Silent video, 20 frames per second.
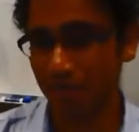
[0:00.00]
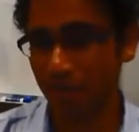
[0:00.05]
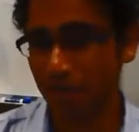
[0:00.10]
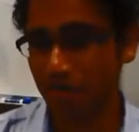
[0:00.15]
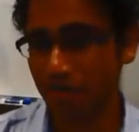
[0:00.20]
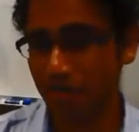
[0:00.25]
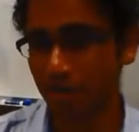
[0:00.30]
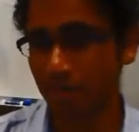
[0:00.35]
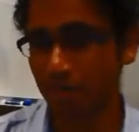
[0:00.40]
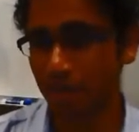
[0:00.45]

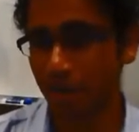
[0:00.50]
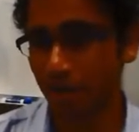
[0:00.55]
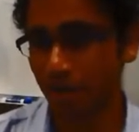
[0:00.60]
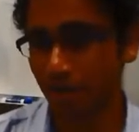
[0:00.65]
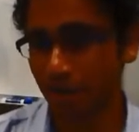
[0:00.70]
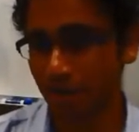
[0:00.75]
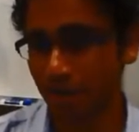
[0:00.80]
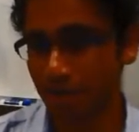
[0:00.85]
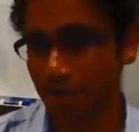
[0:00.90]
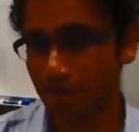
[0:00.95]
emerging
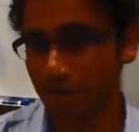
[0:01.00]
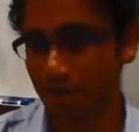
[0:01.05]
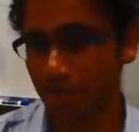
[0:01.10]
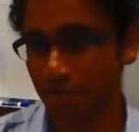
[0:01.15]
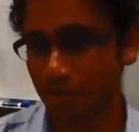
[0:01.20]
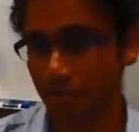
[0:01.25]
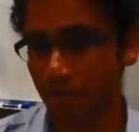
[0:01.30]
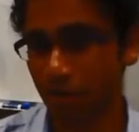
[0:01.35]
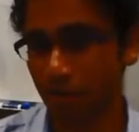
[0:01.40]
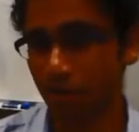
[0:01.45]

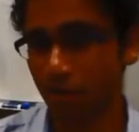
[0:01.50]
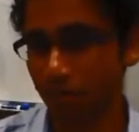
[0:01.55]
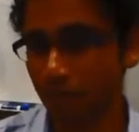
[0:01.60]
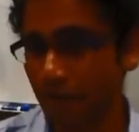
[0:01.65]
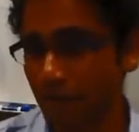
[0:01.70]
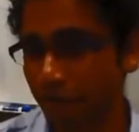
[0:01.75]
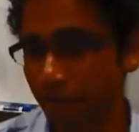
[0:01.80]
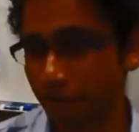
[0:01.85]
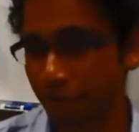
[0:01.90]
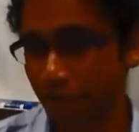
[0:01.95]
markets of
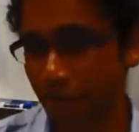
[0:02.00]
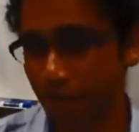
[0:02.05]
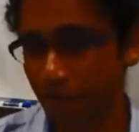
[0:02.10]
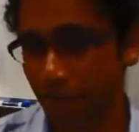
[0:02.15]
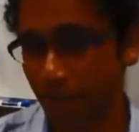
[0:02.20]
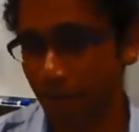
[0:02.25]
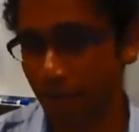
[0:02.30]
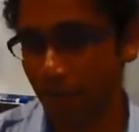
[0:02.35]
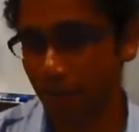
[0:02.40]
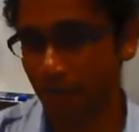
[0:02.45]

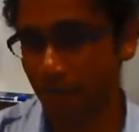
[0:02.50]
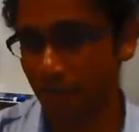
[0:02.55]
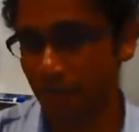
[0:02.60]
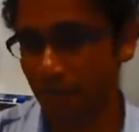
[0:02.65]
Africa,